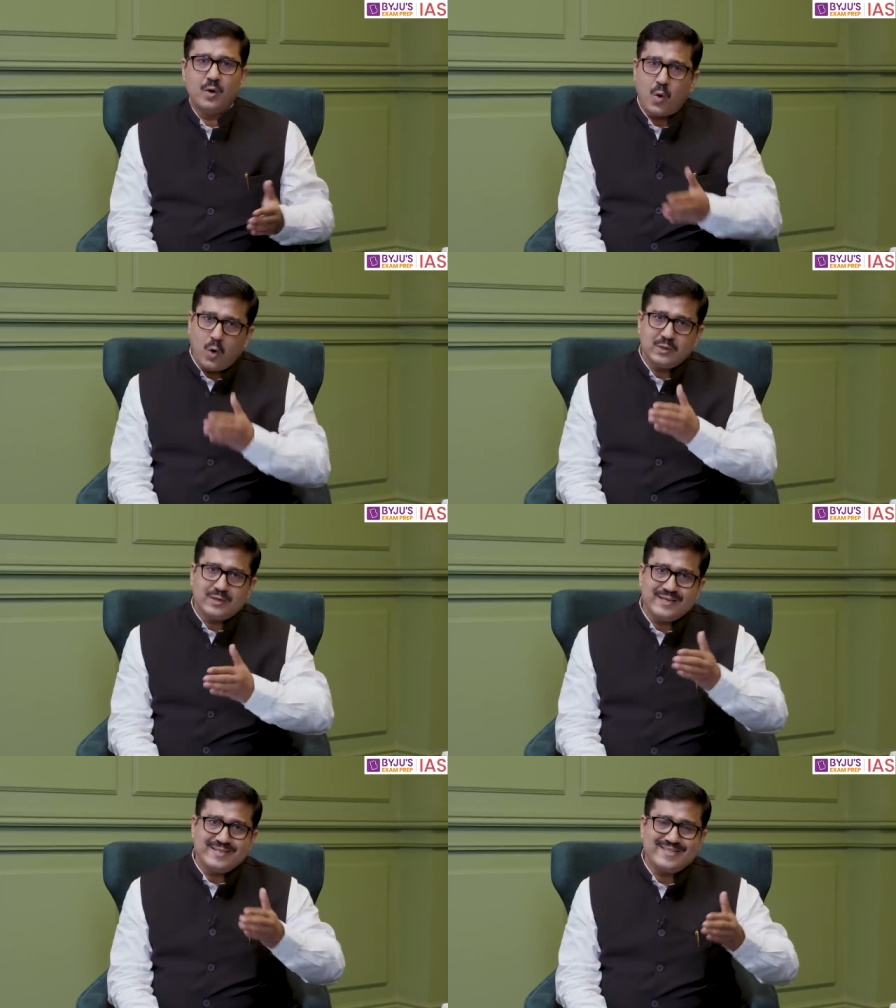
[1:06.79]
all
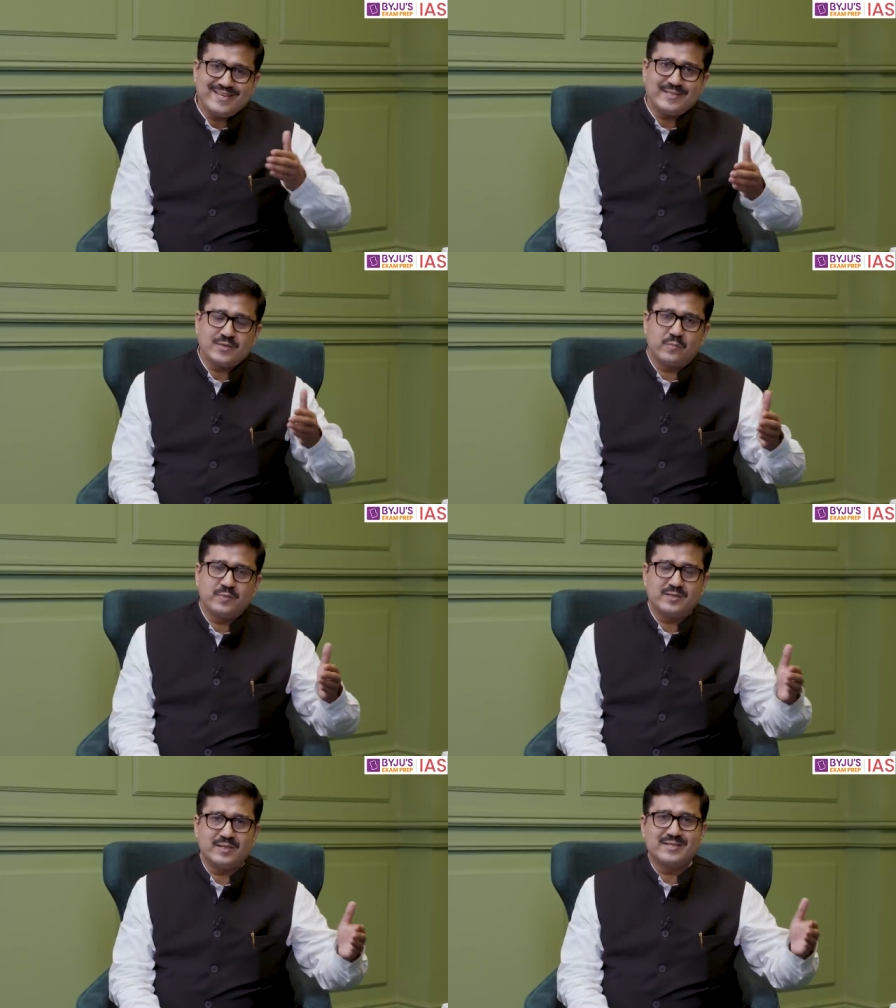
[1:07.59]
three stages
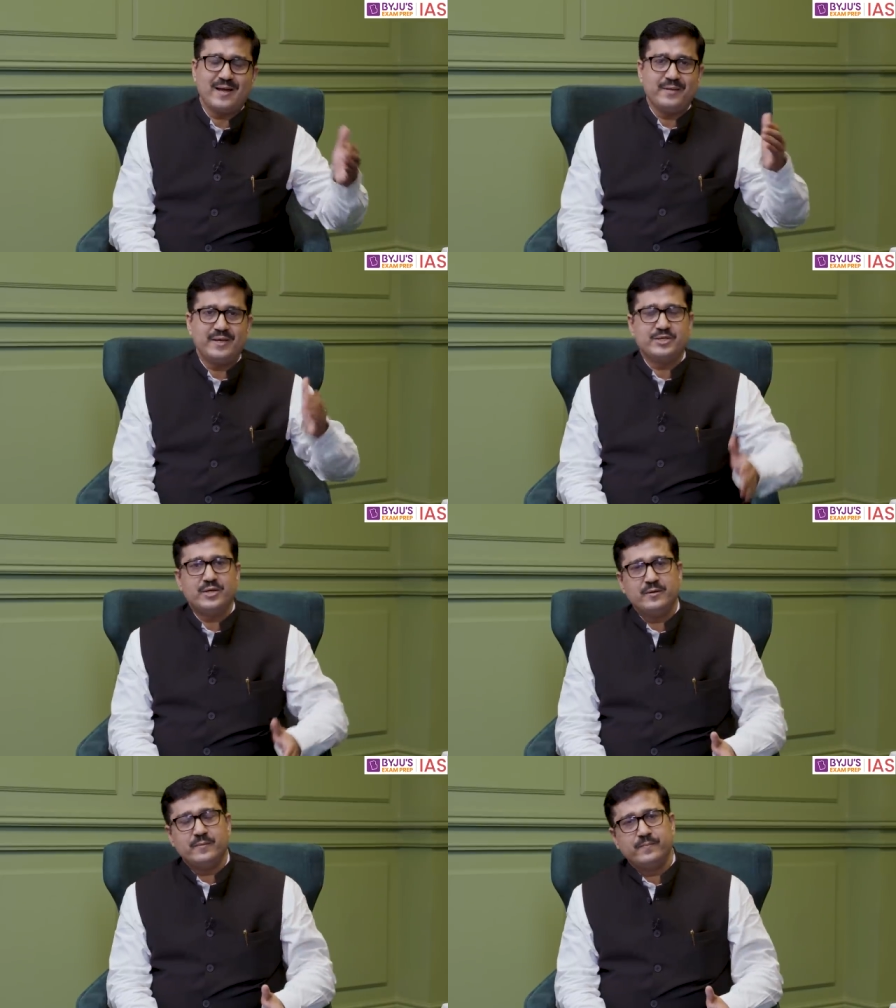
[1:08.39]
of this
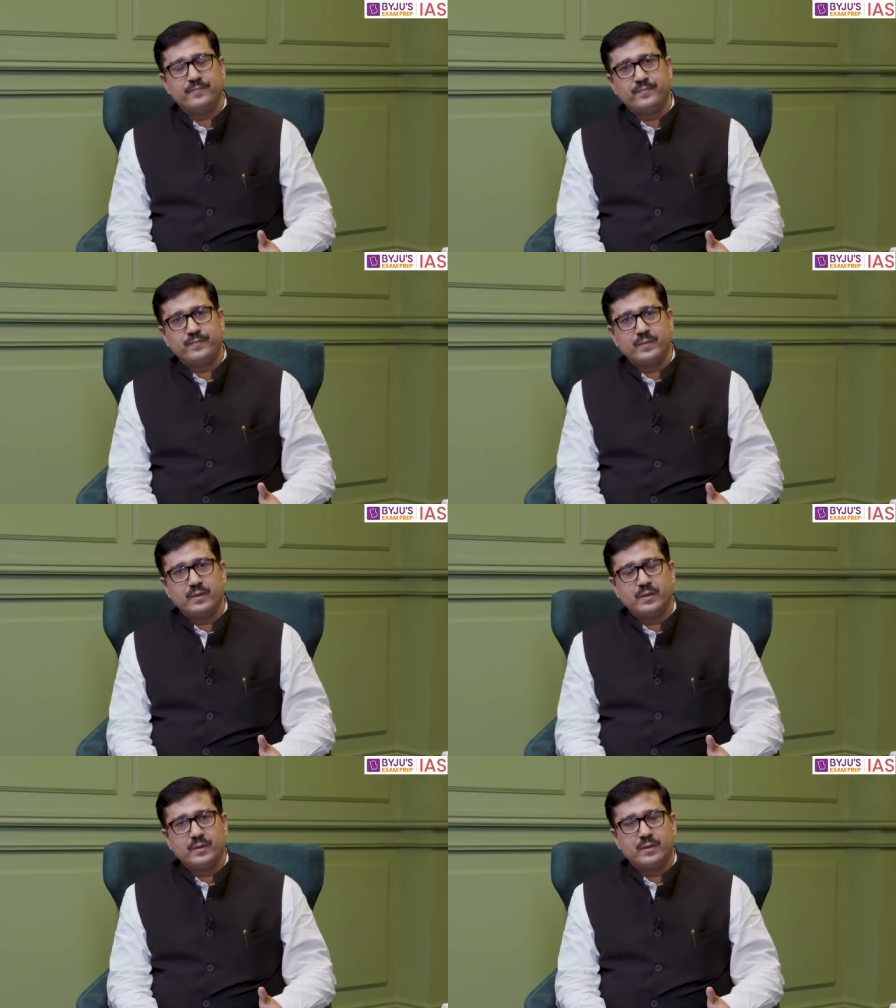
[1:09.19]
examination,
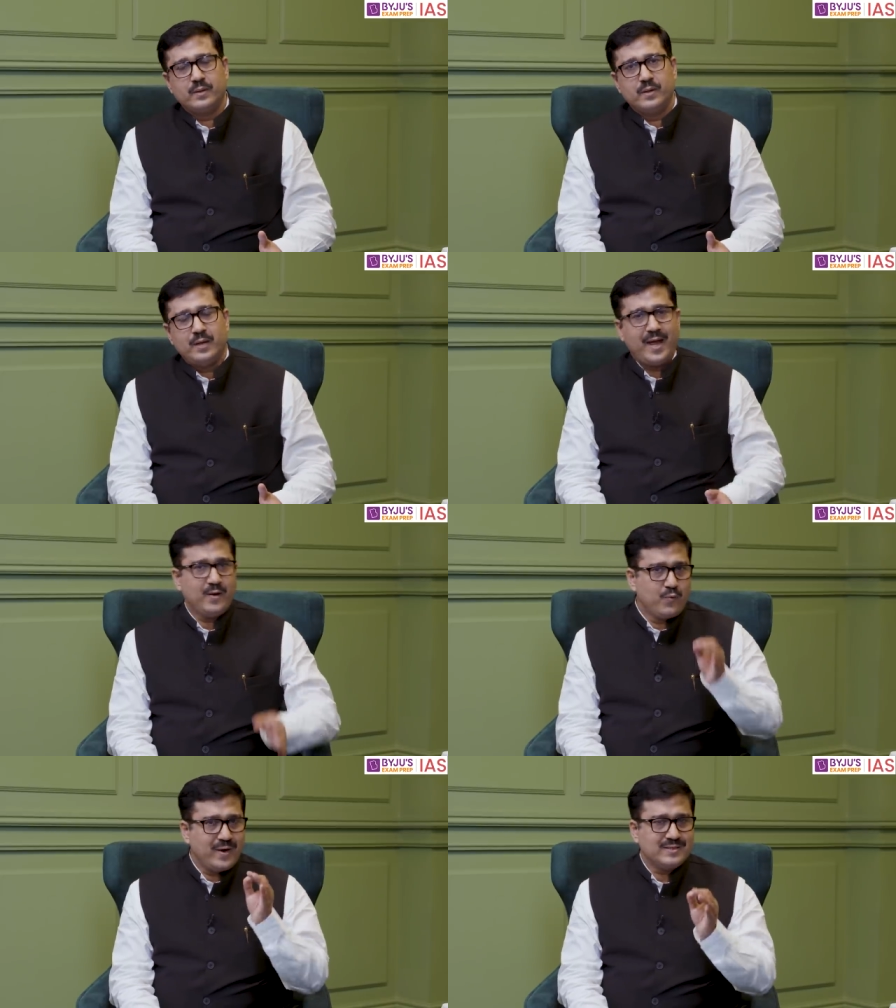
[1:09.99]

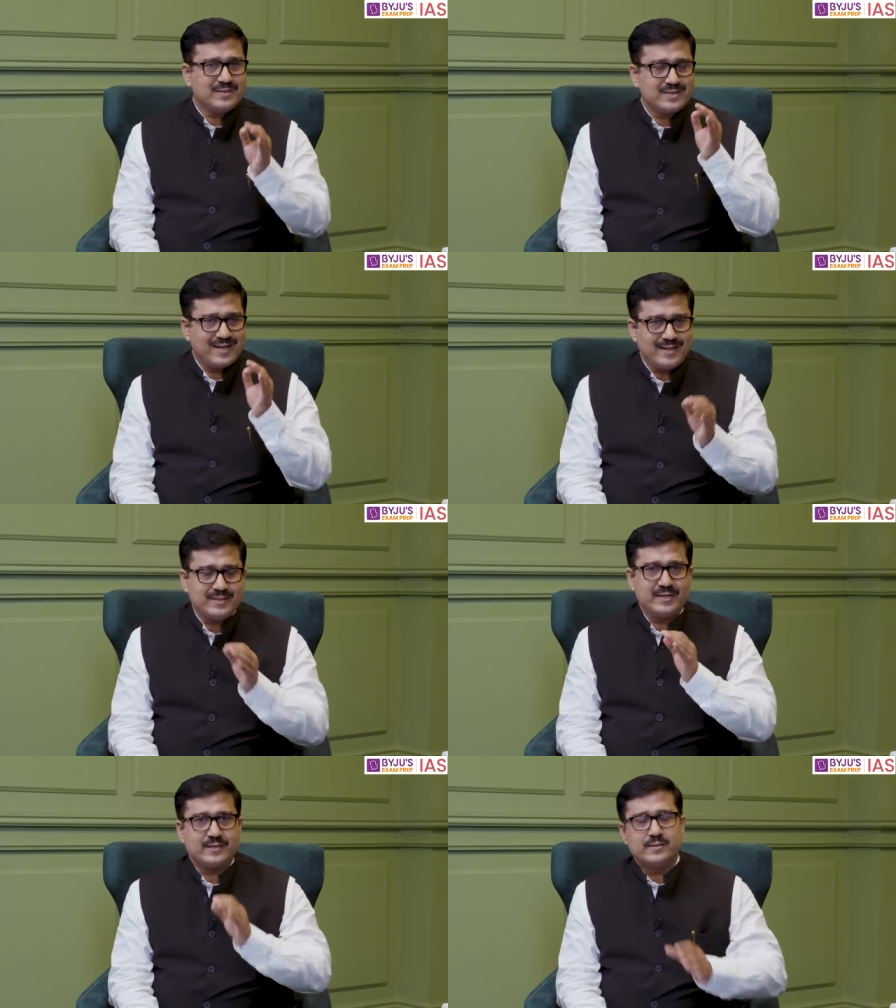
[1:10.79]
and once
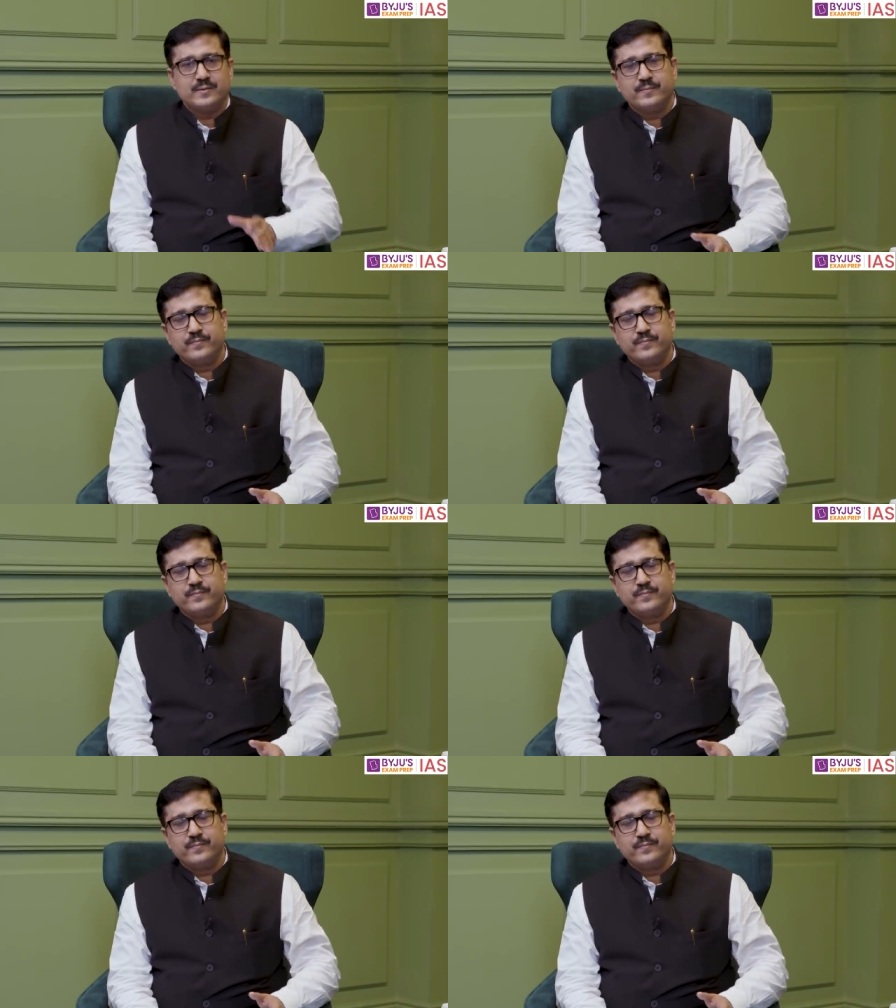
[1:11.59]
selected,